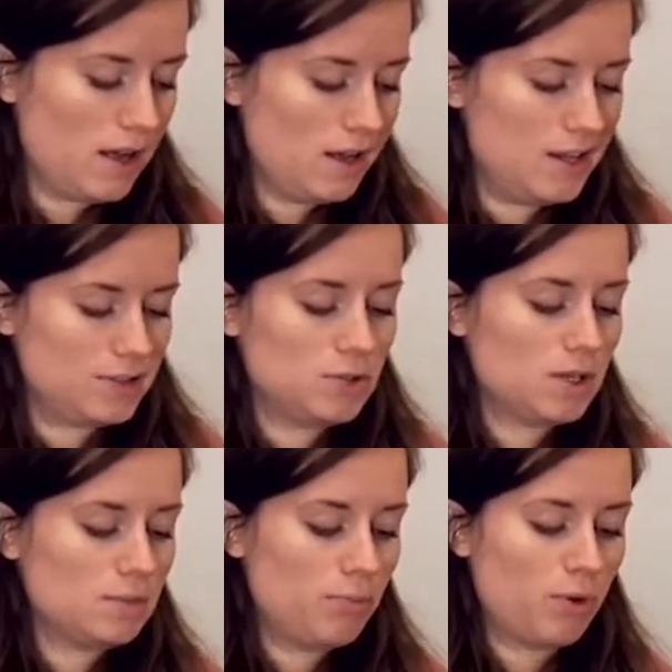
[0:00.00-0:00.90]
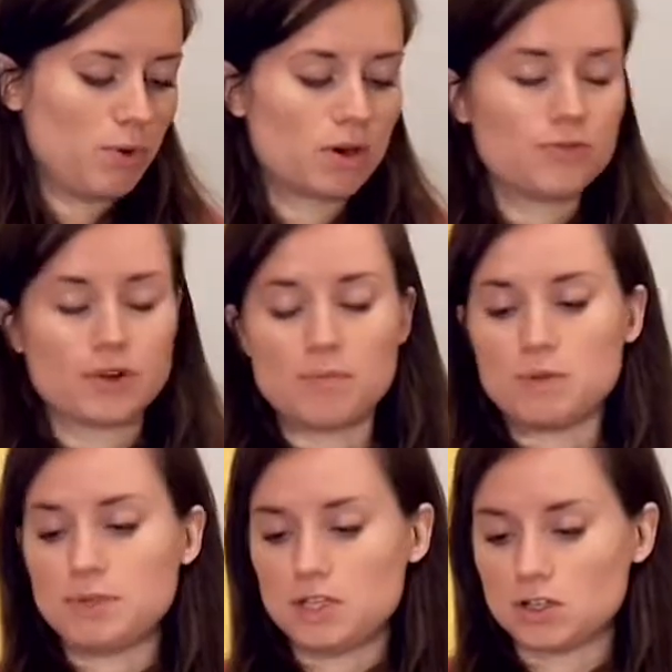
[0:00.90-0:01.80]
Uh, you can pour from
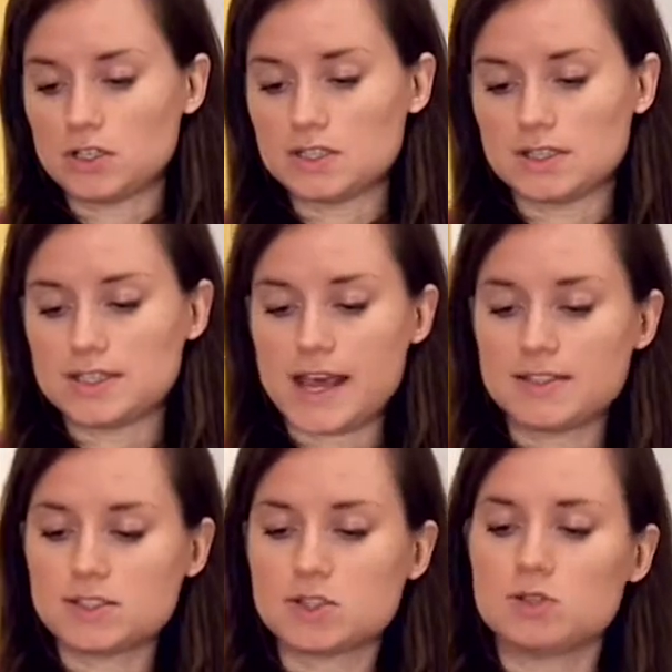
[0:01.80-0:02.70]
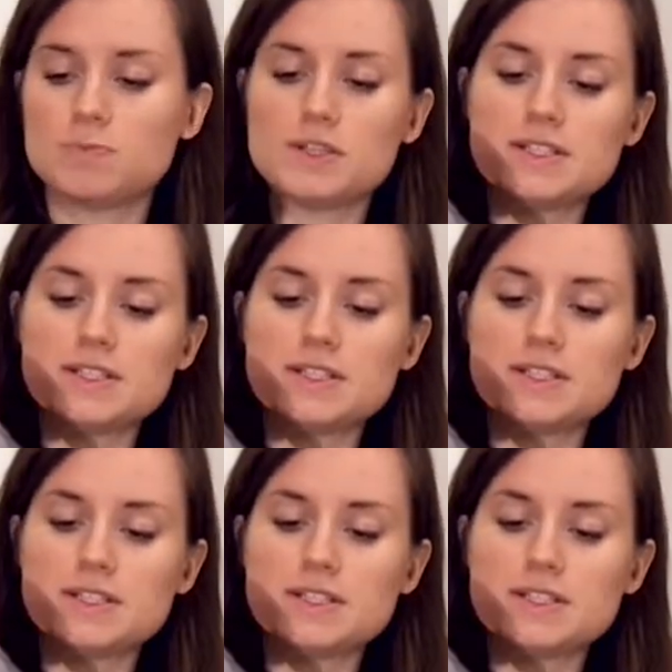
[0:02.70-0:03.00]
the beaker into the test tube.